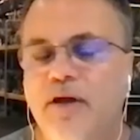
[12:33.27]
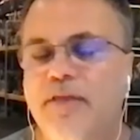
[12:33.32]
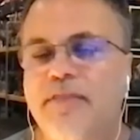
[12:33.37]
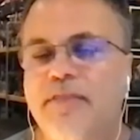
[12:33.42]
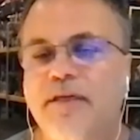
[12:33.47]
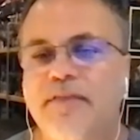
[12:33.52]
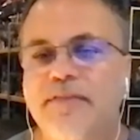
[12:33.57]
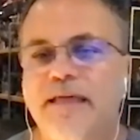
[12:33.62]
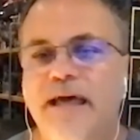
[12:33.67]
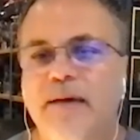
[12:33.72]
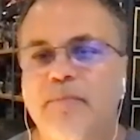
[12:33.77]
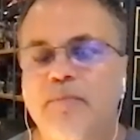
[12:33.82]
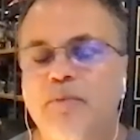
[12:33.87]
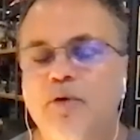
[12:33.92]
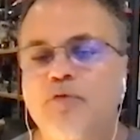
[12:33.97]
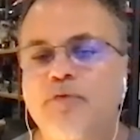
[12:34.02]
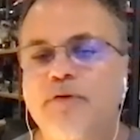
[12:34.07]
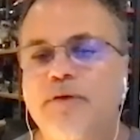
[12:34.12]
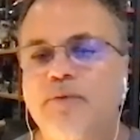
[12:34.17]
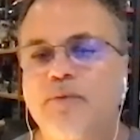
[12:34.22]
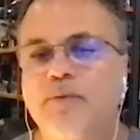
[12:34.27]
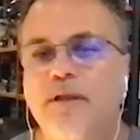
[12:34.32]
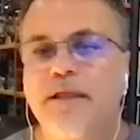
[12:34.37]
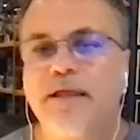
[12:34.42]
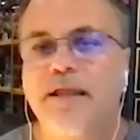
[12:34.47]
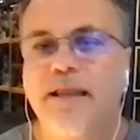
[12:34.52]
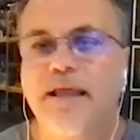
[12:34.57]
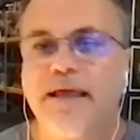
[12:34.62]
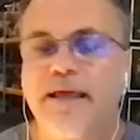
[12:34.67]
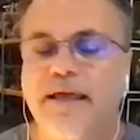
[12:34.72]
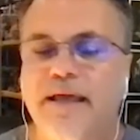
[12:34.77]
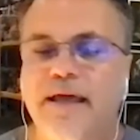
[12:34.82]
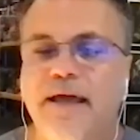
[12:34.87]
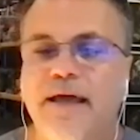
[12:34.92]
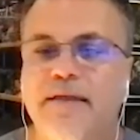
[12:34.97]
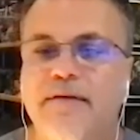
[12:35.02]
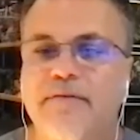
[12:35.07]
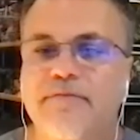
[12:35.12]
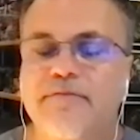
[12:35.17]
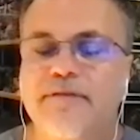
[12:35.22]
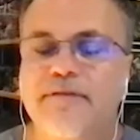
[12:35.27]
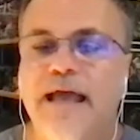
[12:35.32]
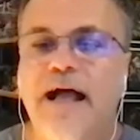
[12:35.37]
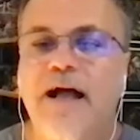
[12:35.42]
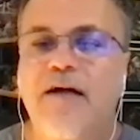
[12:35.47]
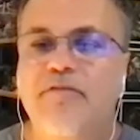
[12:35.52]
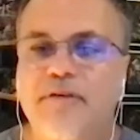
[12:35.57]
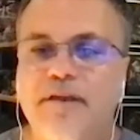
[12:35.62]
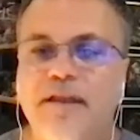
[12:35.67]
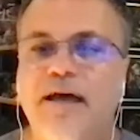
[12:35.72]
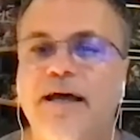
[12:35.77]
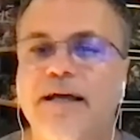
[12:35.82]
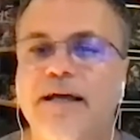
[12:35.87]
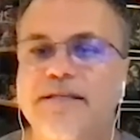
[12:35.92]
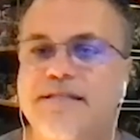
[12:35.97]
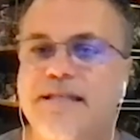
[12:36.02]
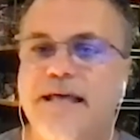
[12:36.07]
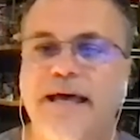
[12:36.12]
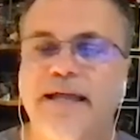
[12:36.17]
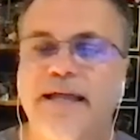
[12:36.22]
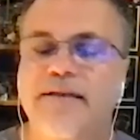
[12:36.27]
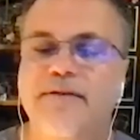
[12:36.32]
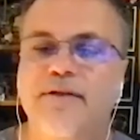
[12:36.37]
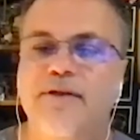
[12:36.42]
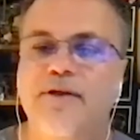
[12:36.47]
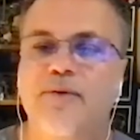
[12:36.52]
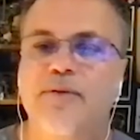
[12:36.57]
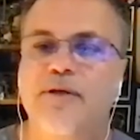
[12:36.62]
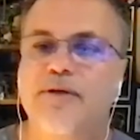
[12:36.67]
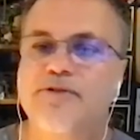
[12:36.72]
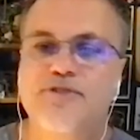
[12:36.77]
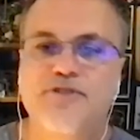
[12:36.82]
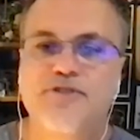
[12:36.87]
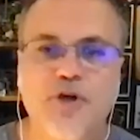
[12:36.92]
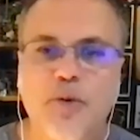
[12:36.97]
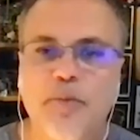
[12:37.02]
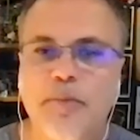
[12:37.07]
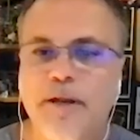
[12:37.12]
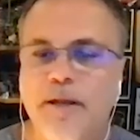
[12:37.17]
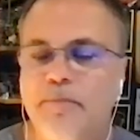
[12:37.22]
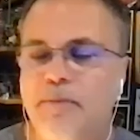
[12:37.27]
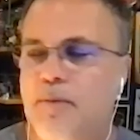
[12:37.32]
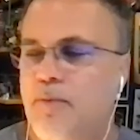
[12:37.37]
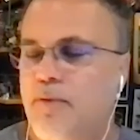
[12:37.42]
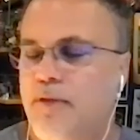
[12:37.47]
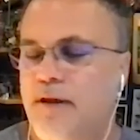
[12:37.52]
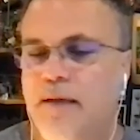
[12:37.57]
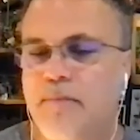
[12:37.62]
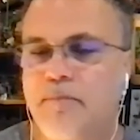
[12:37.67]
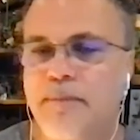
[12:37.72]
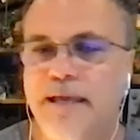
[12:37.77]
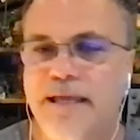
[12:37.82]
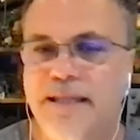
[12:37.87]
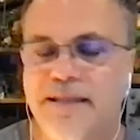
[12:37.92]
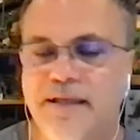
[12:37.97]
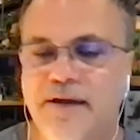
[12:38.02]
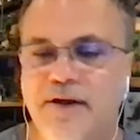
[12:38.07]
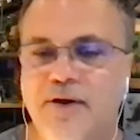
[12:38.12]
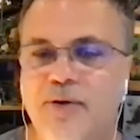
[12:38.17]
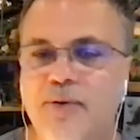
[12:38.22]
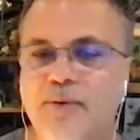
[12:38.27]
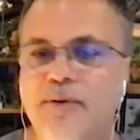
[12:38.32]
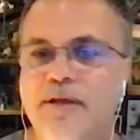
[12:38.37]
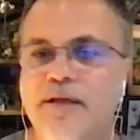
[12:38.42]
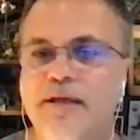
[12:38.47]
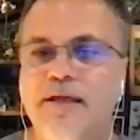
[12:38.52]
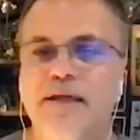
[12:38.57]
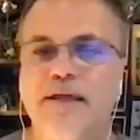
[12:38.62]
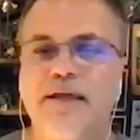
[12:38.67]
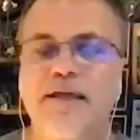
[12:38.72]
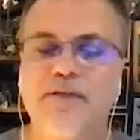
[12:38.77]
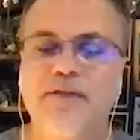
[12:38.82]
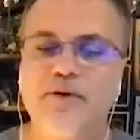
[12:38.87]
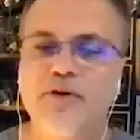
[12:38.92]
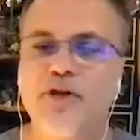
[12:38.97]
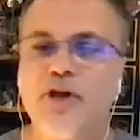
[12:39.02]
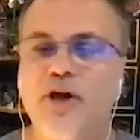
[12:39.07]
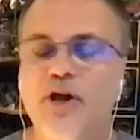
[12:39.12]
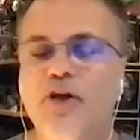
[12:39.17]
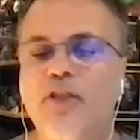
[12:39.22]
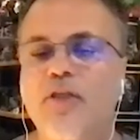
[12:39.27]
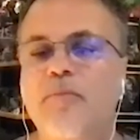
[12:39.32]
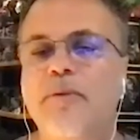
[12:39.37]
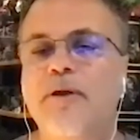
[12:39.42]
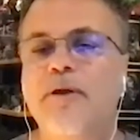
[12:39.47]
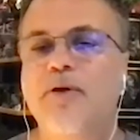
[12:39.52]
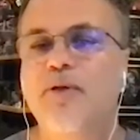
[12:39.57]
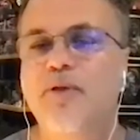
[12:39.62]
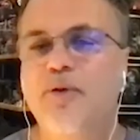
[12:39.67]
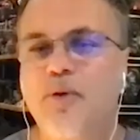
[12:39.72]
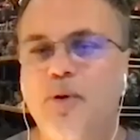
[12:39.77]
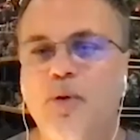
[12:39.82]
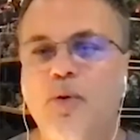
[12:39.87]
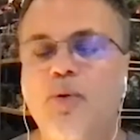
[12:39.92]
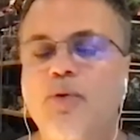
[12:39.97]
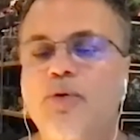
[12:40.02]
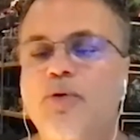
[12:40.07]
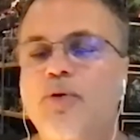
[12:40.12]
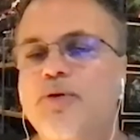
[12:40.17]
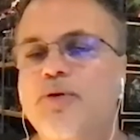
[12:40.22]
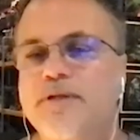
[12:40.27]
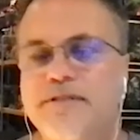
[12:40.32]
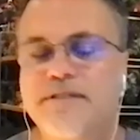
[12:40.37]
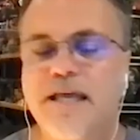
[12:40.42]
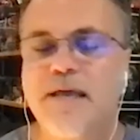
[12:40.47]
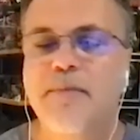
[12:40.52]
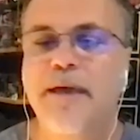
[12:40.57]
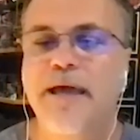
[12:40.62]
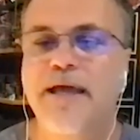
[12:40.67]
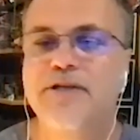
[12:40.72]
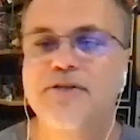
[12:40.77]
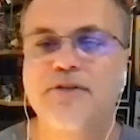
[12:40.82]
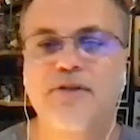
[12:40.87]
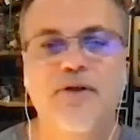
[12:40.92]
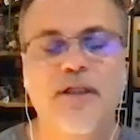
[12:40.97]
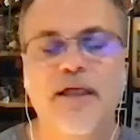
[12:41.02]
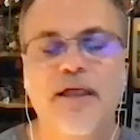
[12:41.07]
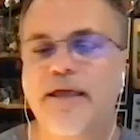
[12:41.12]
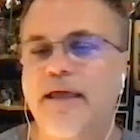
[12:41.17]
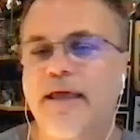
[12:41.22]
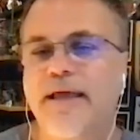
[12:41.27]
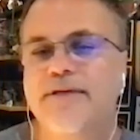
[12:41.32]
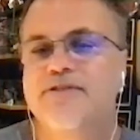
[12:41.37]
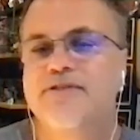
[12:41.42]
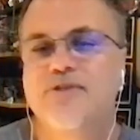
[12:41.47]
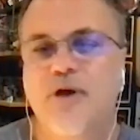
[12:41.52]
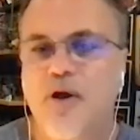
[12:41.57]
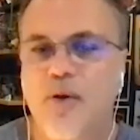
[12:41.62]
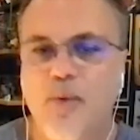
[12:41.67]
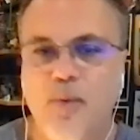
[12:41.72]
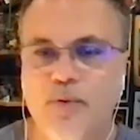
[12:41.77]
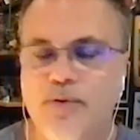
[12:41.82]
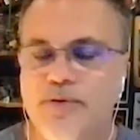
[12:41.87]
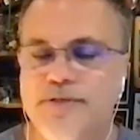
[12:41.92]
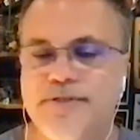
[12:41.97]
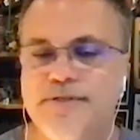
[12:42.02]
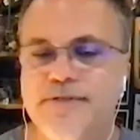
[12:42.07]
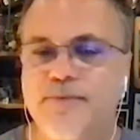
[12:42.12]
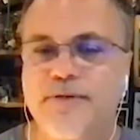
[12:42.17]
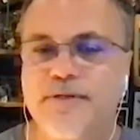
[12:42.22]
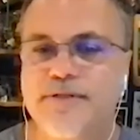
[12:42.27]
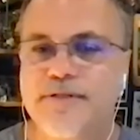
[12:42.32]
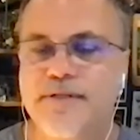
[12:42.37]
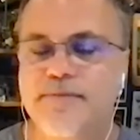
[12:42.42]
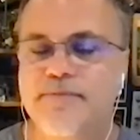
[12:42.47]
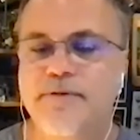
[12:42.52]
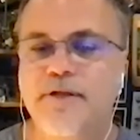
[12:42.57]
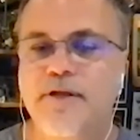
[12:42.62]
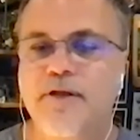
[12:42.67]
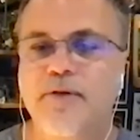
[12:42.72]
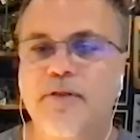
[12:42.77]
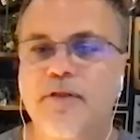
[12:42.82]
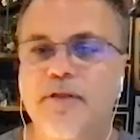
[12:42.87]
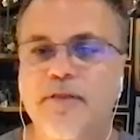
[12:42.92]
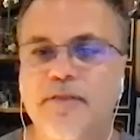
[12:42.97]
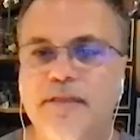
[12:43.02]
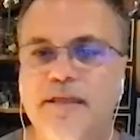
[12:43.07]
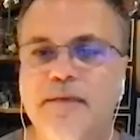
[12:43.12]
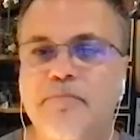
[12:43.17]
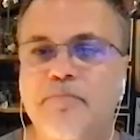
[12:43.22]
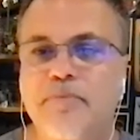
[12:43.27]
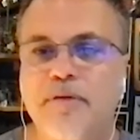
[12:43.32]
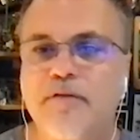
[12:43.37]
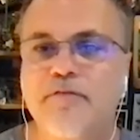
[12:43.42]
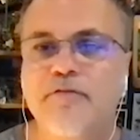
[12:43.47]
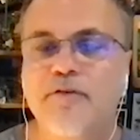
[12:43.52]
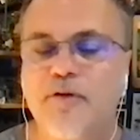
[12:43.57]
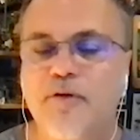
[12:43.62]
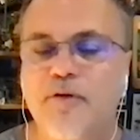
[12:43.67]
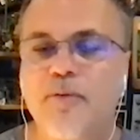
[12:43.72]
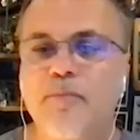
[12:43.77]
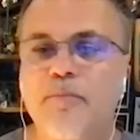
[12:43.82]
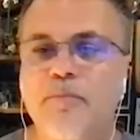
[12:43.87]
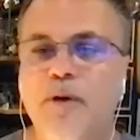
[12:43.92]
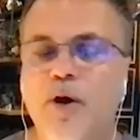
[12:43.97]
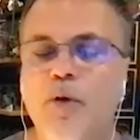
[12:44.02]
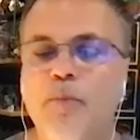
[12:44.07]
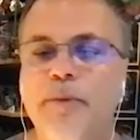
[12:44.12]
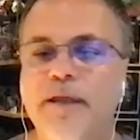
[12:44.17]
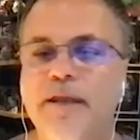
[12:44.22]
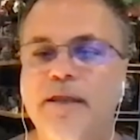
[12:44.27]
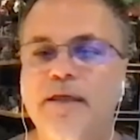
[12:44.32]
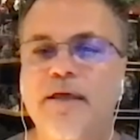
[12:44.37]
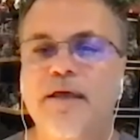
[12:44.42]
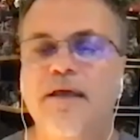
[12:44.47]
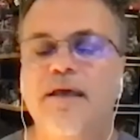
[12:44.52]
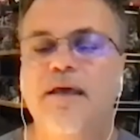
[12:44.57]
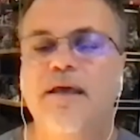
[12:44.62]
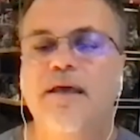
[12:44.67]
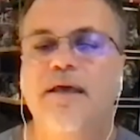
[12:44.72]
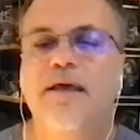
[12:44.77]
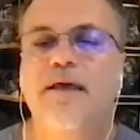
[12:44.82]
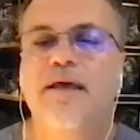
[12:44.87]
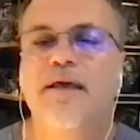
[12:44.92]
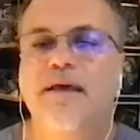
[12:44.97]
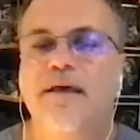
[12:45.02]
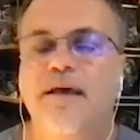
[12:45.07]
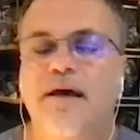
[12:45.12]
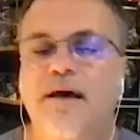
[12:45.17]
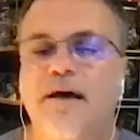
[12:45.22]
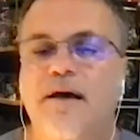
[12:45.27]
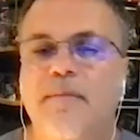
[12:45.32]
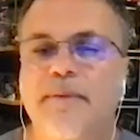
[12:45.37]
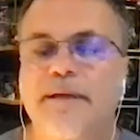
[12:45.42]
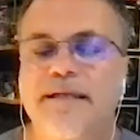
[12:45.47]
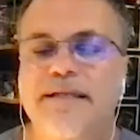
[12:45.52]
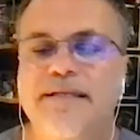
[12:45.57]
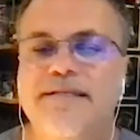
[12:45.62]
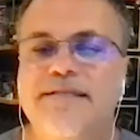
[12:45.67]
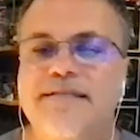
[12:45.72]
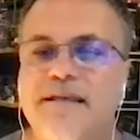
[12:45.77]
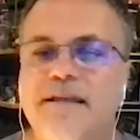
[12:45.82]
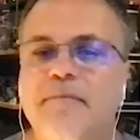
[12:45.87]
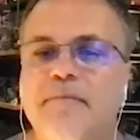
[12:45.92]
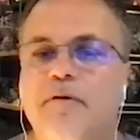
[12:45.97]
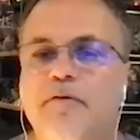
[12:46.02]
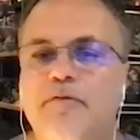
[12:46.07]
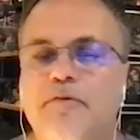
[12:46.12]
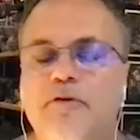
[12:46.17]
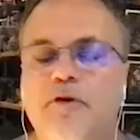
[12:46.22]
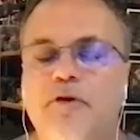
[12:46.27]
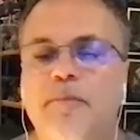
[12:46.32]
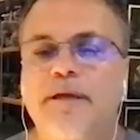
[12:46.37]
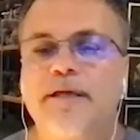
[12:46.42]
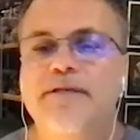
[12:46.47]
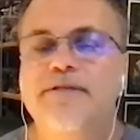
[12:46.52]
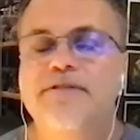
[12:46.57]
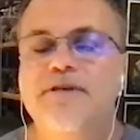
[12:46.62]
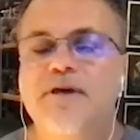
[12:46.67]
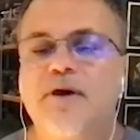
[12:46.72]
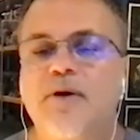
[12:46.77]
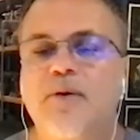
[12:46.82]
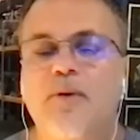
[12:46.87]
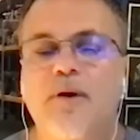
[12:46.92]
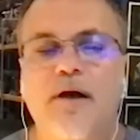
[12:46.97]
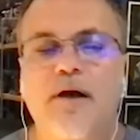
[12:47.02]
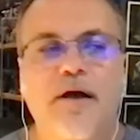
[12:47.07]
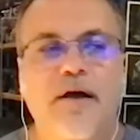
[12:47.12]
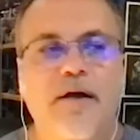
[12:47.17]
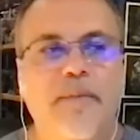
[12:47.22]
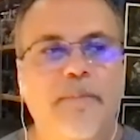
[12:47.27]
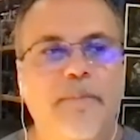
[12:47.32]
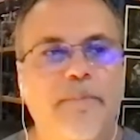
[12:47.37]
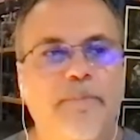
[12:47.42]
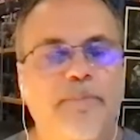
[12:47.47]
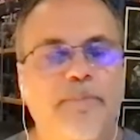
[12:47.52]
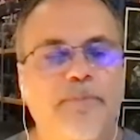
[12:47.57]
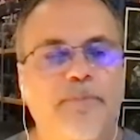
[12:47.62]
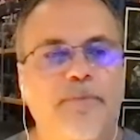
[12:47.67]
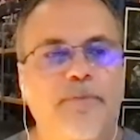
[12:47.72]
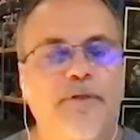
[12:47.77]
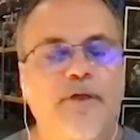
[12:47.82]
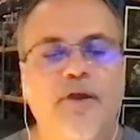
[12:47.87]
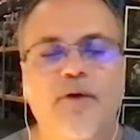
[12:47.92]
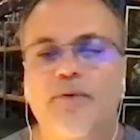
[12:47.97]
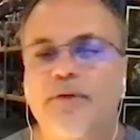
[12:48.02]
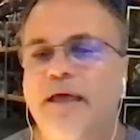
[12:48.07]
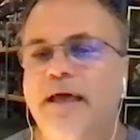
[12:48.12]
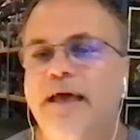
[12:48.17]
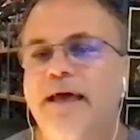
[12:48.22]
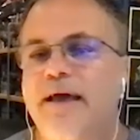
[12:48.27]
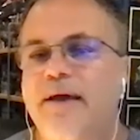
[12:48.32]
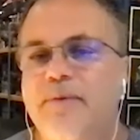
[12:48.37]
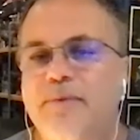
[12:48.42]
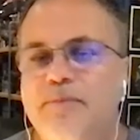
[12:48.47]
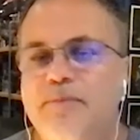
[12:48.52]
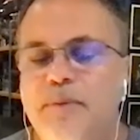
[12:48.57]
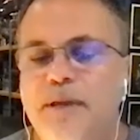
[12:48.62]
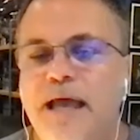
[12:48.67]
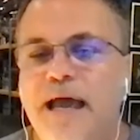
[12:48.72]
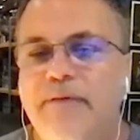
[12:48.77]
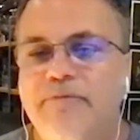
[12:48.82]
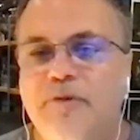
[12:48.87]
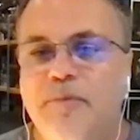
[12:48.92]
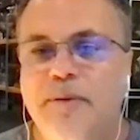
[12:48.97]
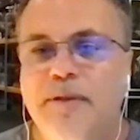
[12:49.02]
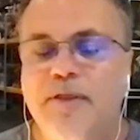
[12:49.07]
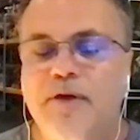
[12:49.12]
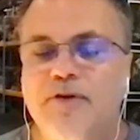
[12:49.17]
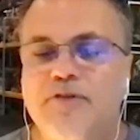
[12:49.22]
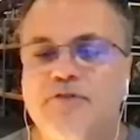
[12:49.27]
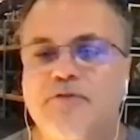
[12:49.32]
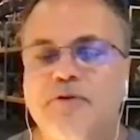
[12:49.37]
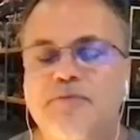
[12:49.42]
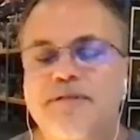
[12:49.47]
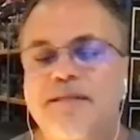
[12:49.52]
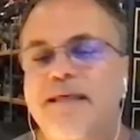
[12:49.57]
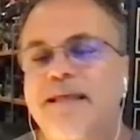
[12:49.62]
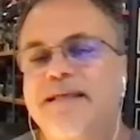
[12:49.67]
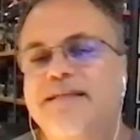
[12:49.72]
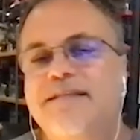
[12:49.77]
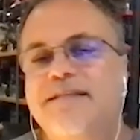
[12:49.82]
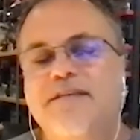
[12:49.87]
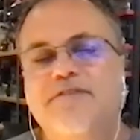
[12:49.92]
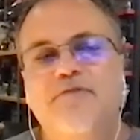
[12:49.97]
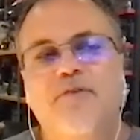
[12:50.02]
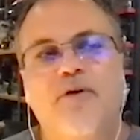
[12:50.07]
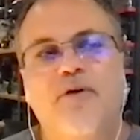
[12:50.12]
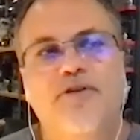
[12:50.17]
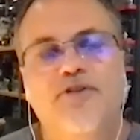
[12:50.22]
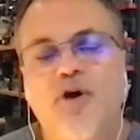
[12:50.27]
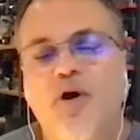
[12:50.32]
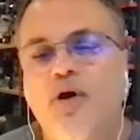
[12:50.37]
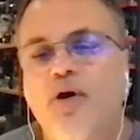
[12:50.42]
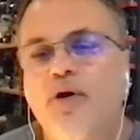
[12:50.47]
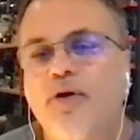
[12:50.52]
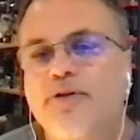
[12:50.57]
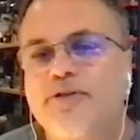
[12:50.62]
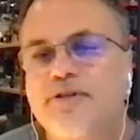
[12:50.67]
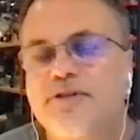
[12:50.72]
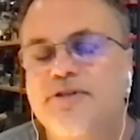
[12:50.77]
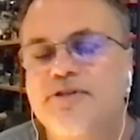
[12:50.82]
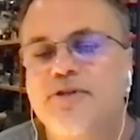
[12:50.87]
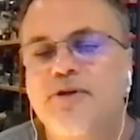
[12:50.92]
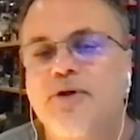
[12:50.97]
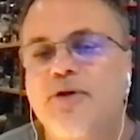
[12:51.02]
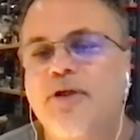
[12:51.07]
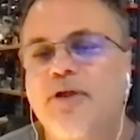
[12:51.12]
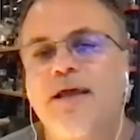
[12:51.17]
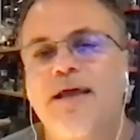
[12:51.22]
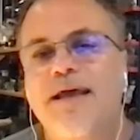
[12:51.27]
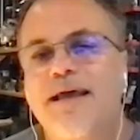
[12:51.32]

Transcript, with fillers: I think that movie really like kind of galvanized that, you know, there's so many people that I meet that are either younger than me or a little older or the same age. And they're like, yeah, Star Wars was, you know, the, the pivotal moment um, in cinema for me. So, um, you know, yeah, it would be have to be those films. And then as, as far as horror is concerned,